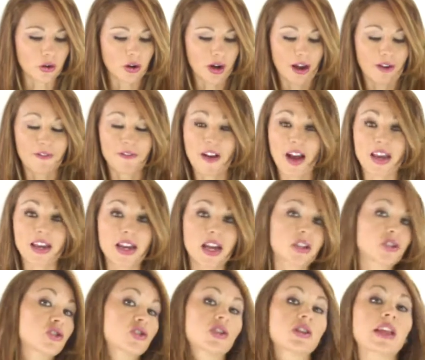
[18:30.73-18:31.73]
or a
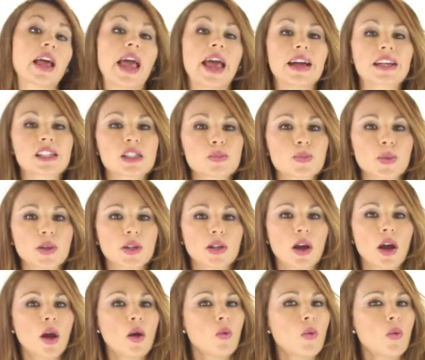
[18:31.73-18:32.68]
financial expert,